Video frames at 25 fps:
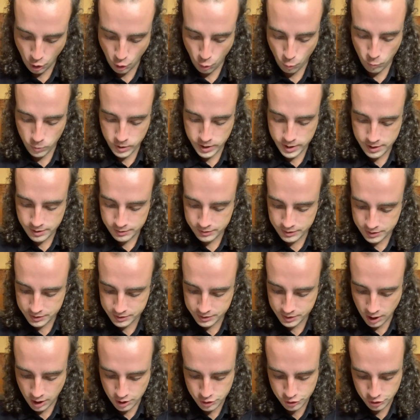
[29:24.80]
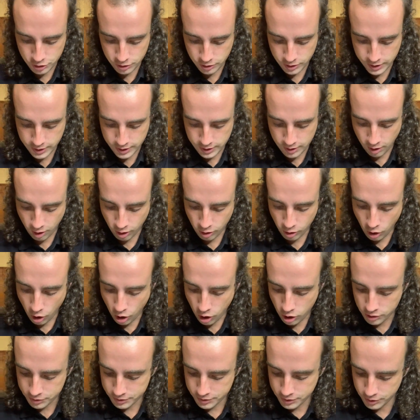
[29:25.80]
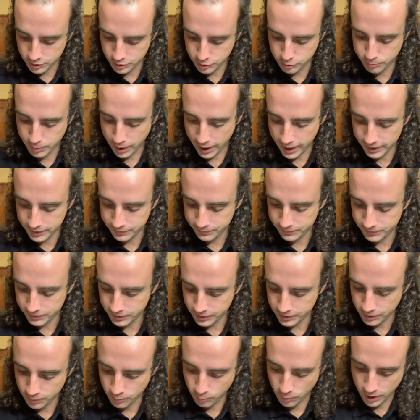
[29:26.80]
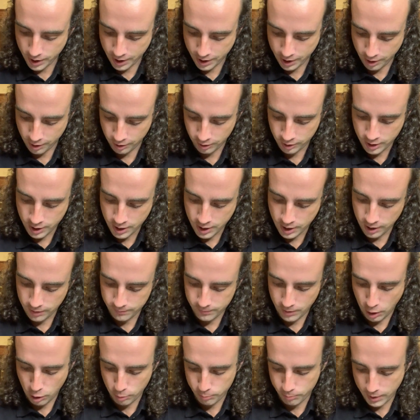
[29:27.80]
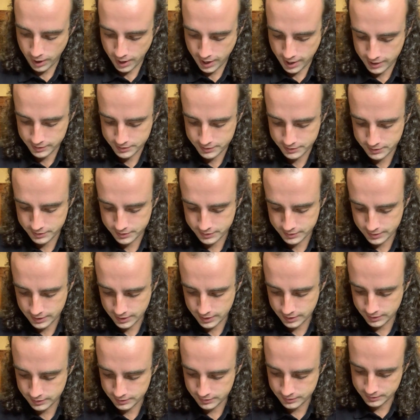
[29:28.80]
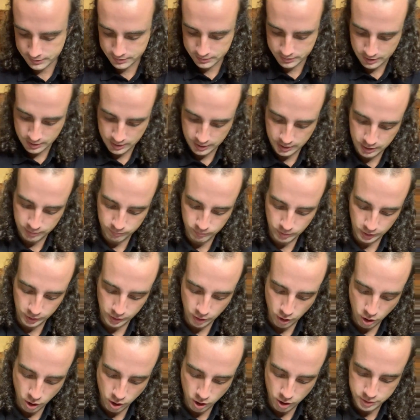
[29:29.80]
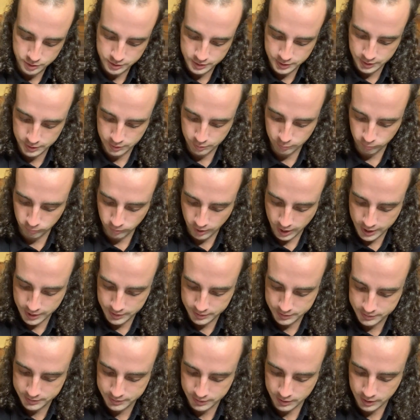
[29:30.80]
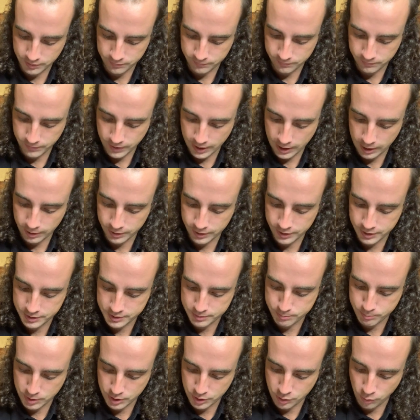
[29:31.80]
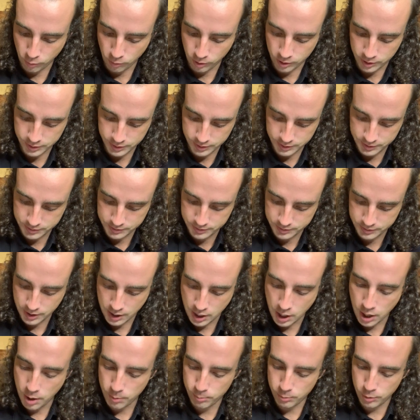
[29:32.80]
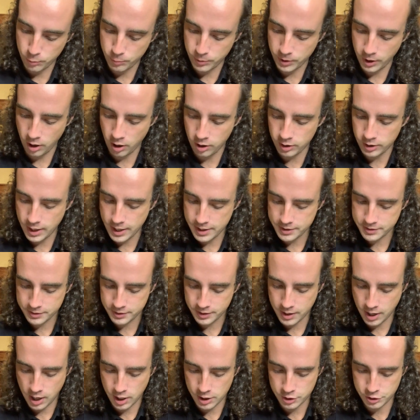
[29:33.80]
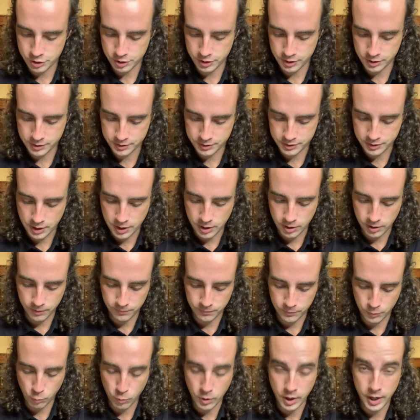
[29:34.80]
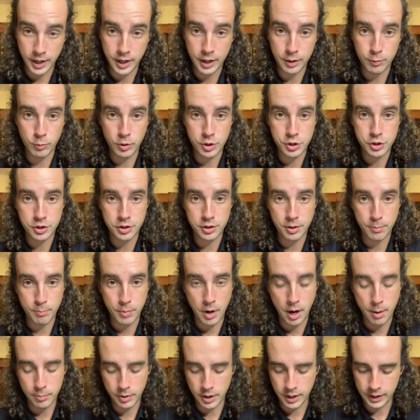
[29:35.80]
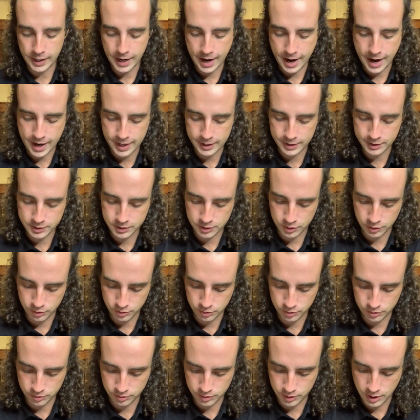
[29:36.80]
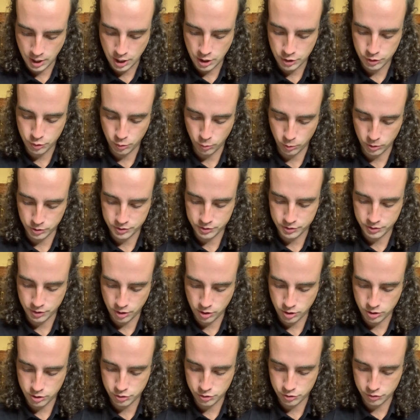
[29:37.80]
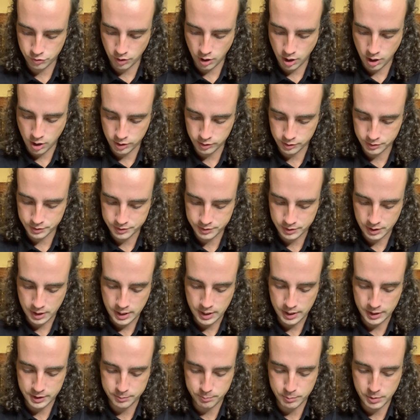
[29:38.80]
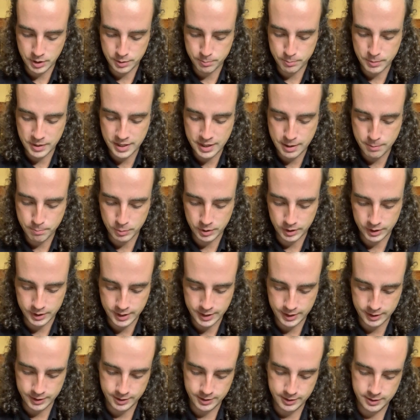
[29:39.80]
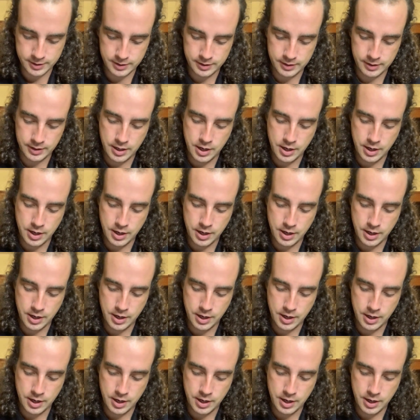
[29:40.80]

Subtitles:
We in this country are all too painfully aware of our past sins in regard to the rights of various minorities, but we are less conscious of the way in which the public attitude towards certain drugs has been manipulated.